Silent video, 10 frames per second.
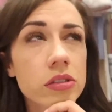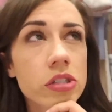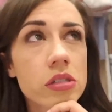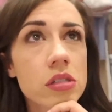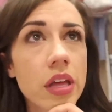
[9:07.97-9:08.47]

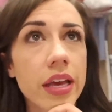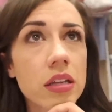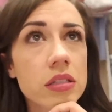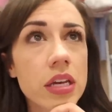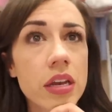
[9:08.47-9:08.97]
just
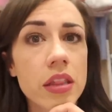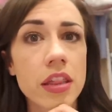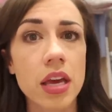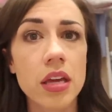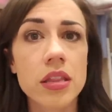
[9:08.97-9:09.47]
like didn't
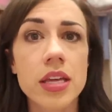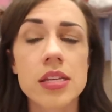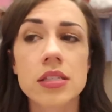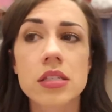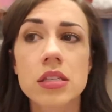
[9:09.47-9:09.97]
think
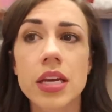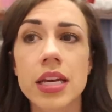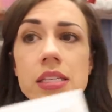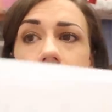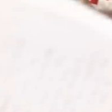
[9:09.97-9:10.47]
this
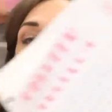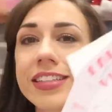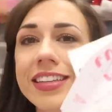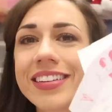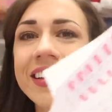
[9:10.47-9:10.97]
existed